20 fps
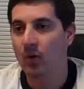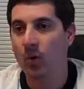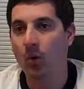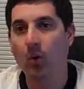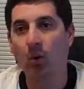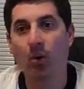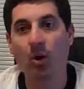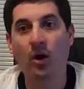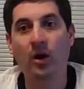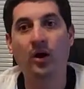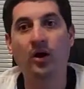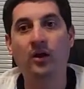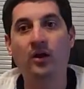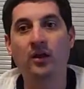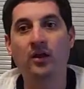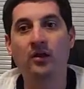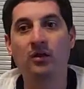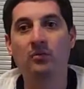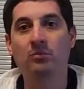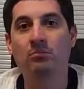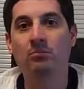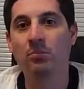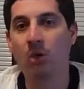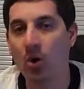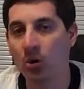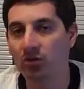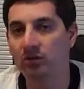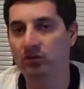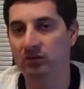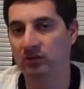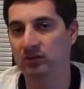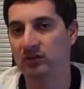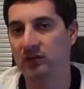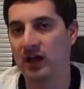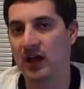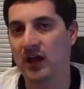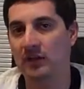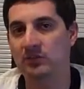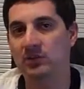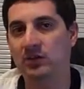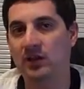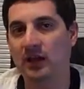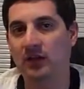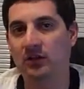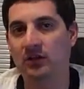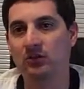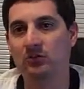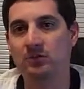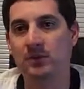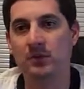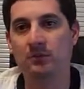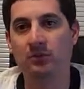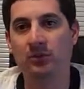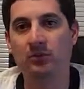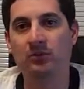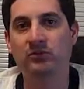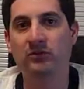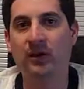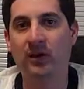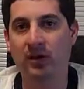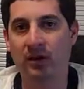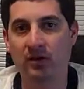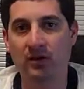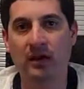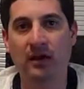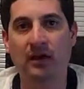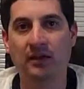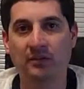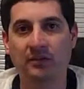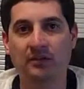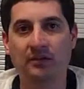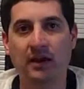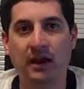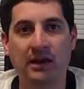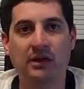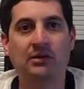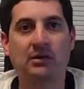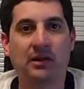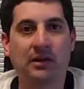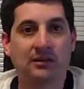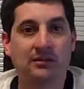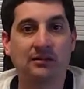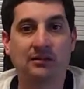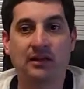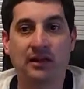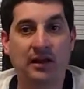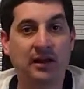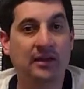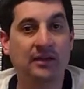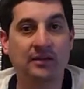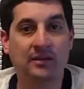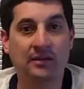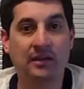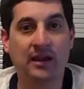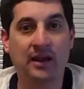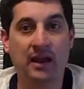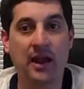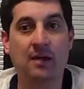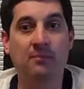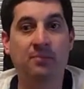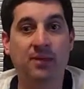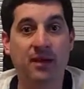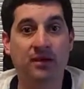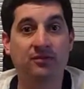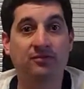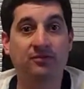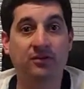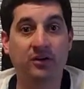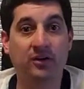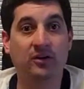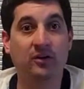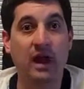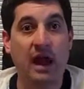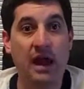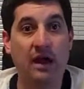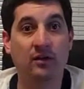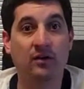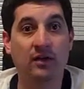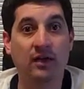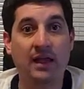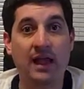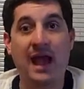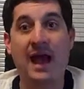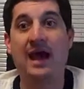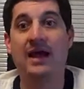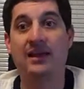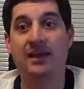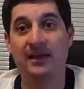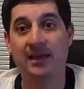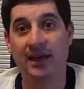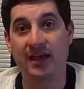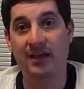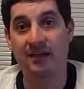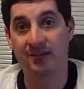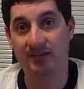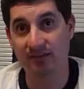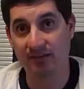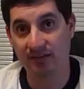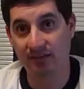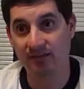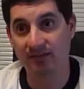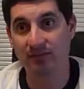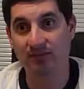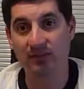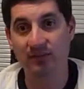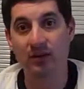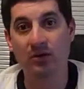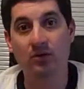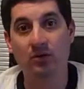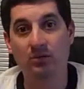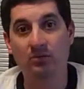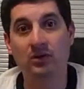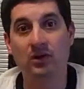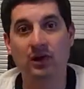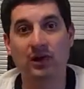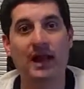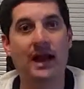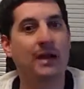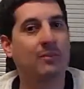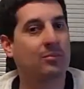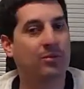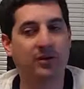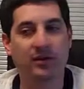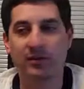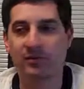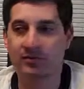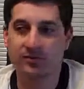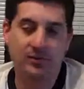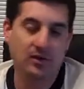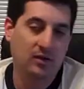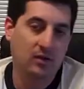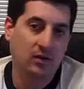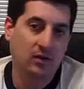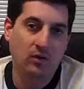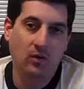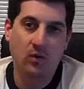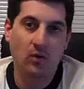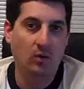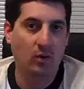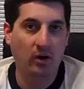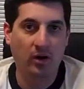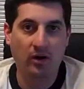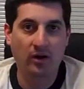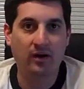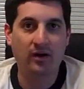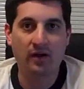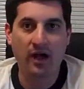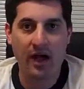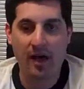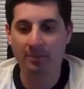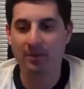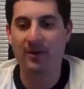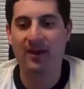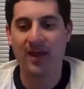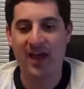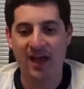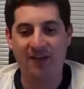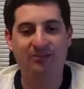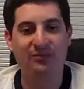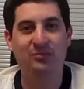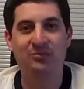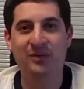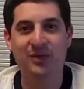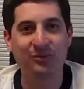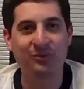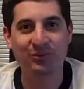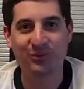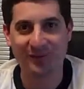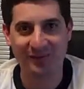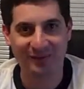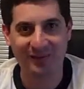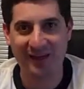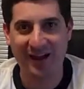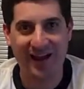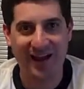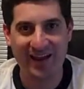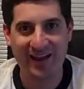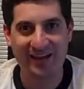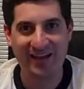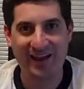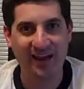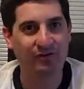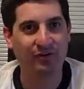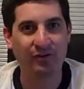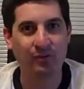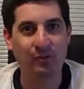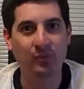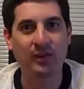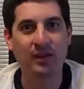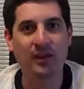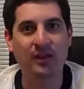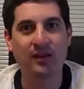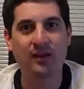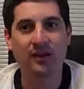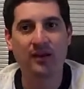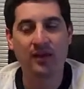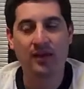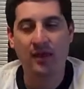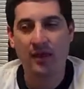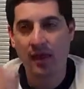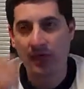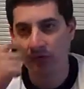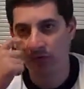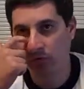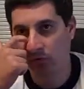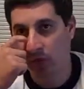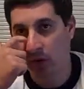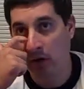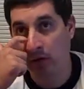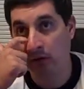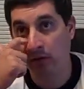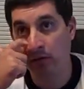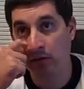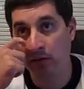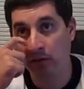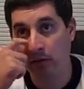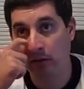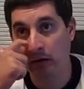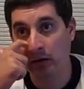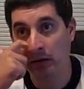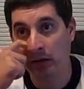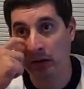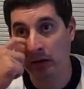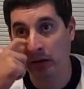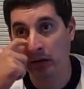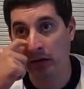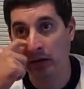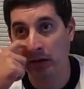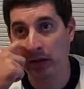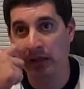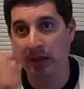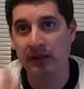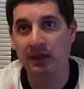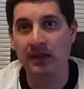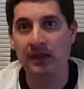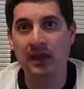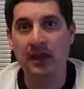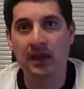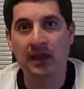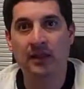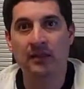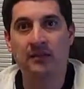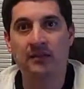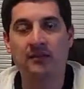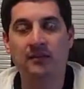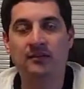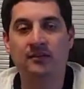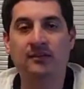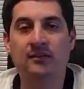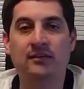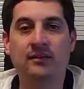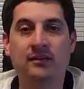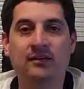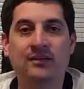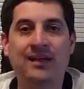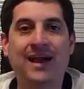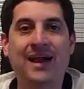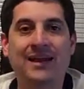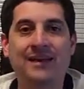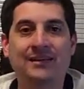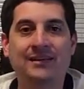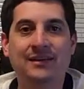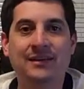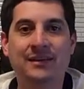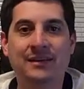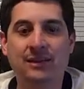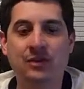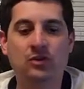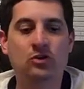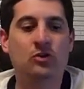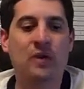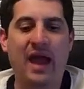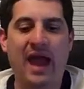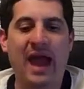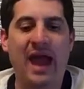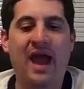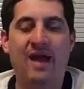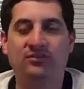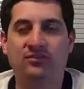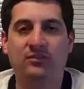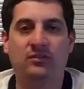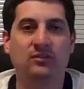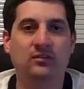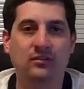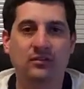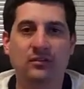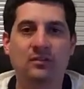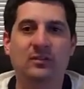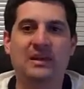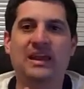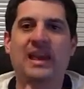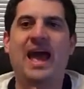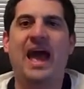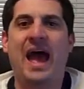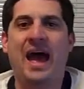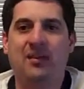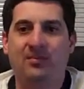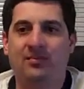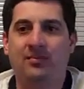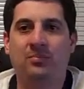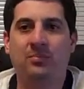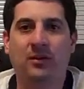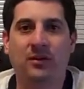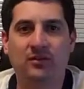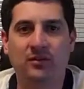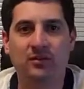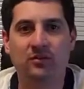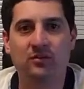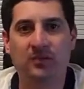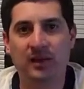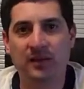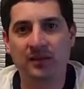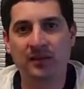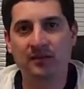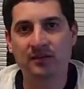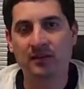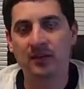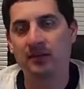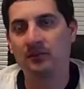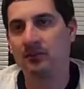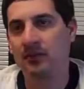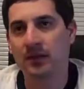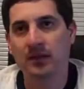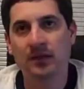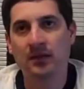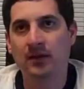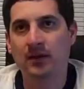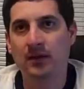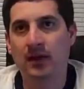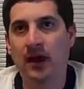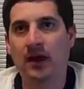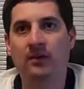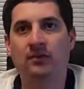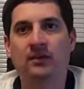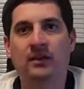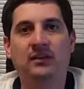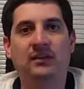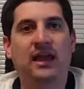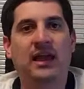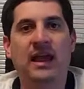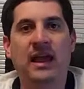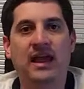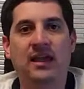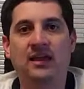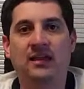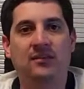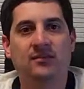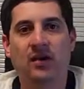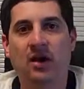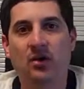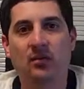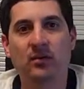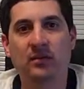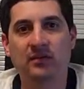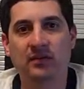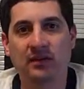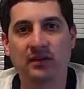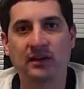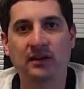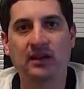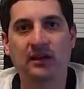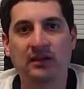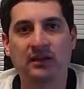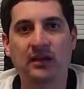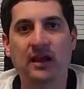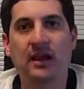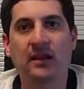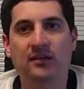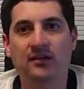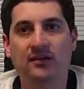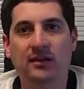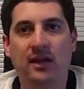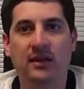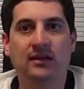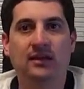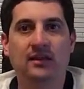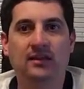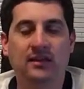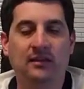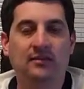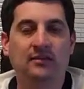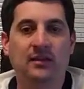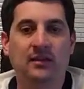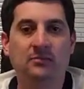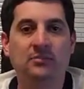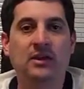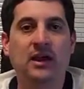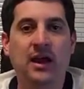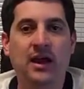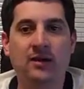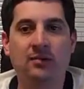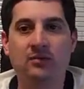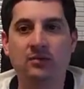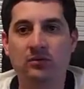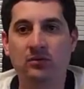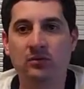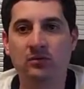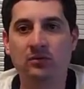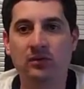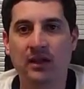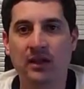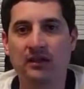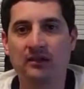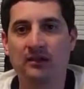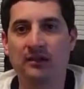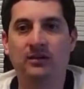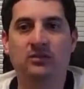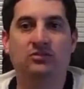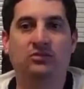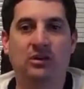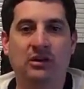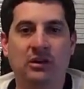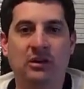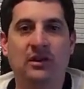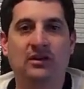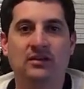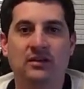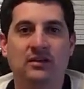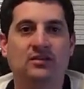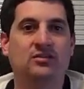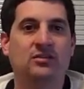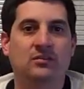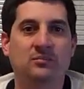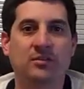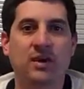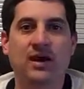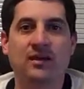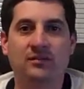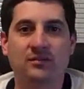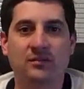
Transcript: Or most of the time you get those people who say, okay, I crossed the line and I better figure out how to get, collaborative, or I'm going to have to meet with this guy every week. And so I think that in the end, this idea that somebody has to participate in the team, I don't think that is always the case. I think that sometimes you get addition by